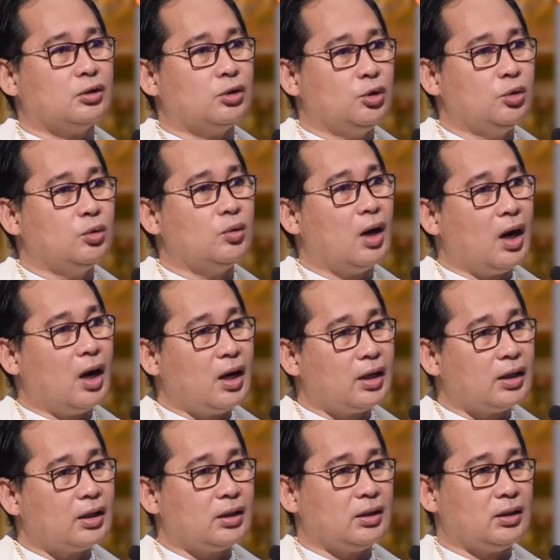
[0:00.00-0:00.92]
do
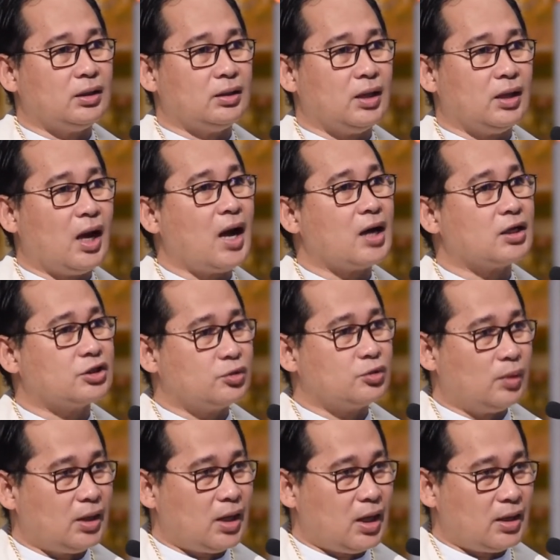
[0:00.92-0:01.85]
I
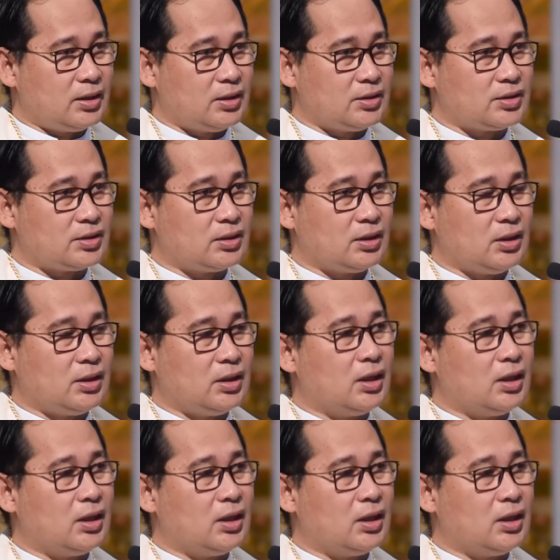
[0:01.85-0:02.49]
actualize